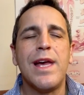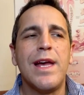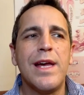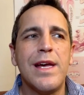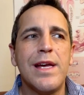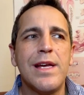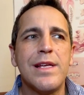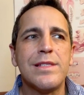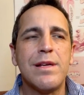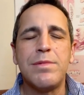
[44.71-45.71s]

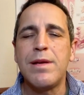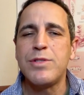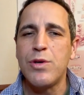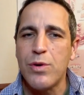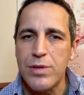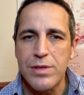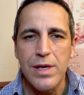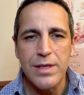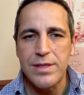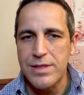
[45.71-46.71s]
And sometimes your
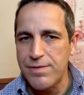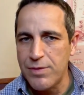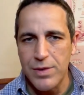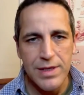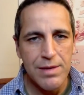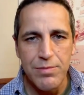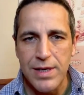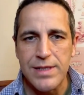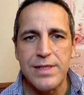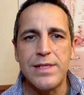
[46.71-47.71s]
orthodontist, if you want to get
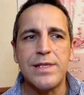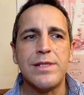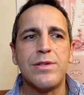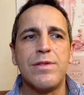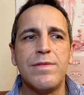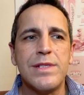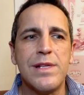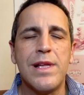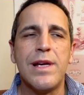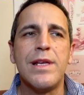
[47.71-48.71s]
braces or
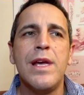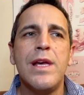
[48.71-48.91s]
Invisalign,